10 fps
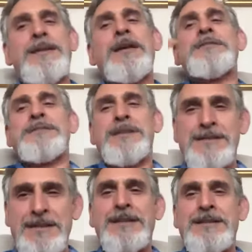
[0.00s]
obviously
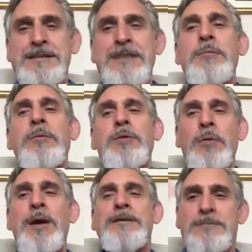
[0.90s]
it's all the
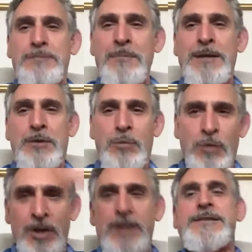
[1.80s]
way Amida
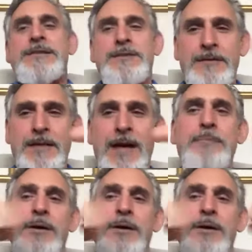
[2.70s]
works and all of that, but